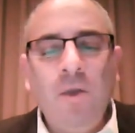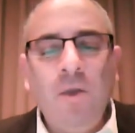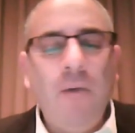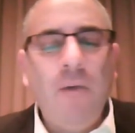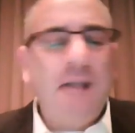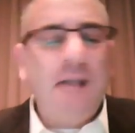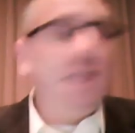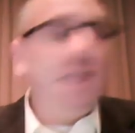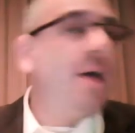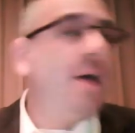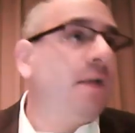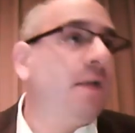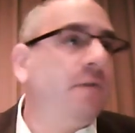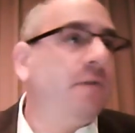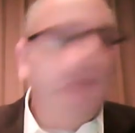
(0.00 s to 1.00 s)
who act either
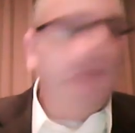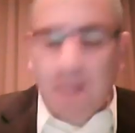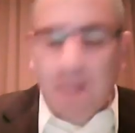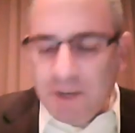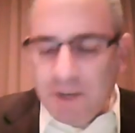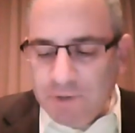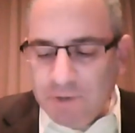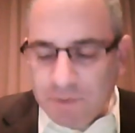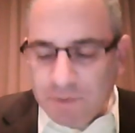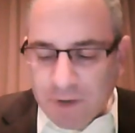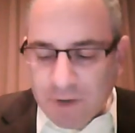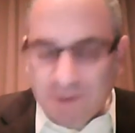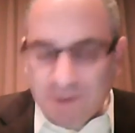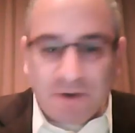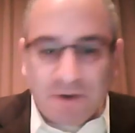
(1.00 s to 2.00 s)
out of ignorance or
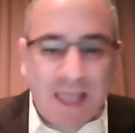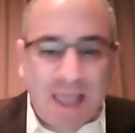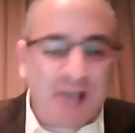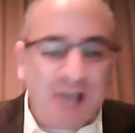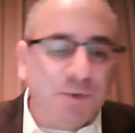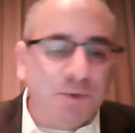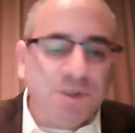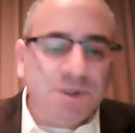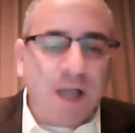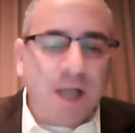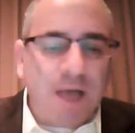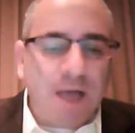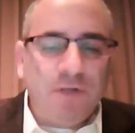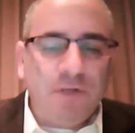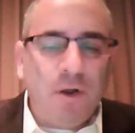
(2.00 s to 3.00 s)
because they're casual
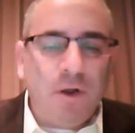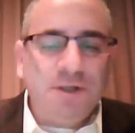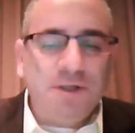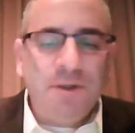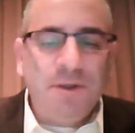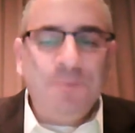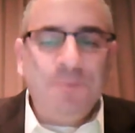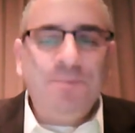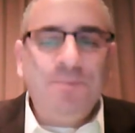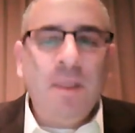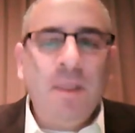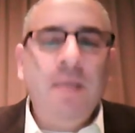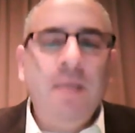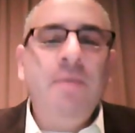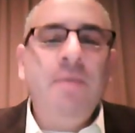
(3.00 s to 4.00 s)
scofflaws,
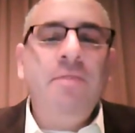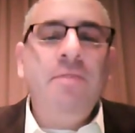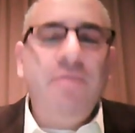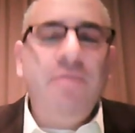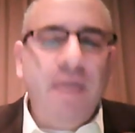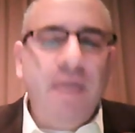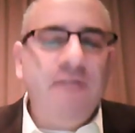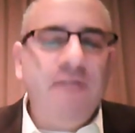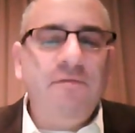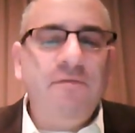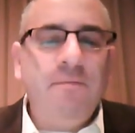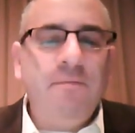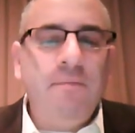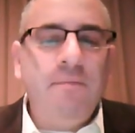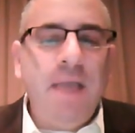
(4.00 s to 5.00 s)

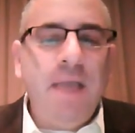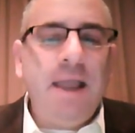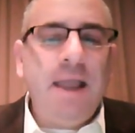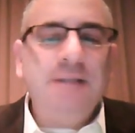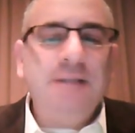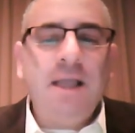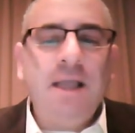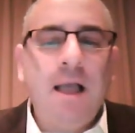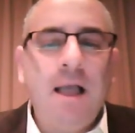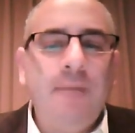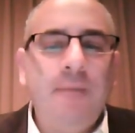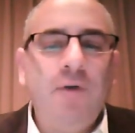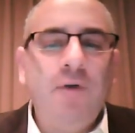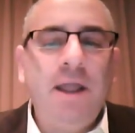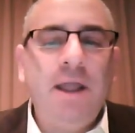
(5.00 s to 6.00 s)
they've made
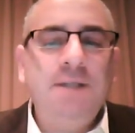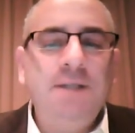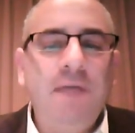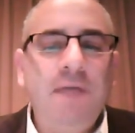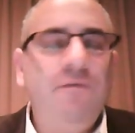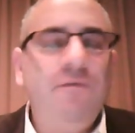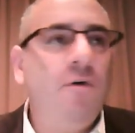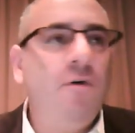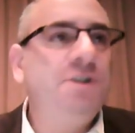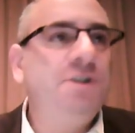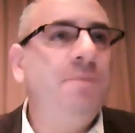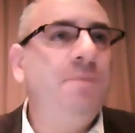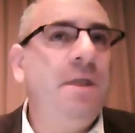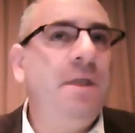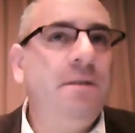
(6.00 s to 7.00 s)
anti-copyright,
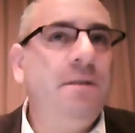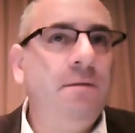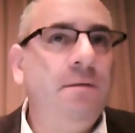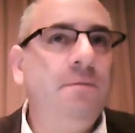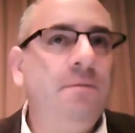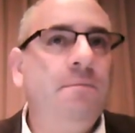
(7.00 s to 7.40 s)
anti-enforcement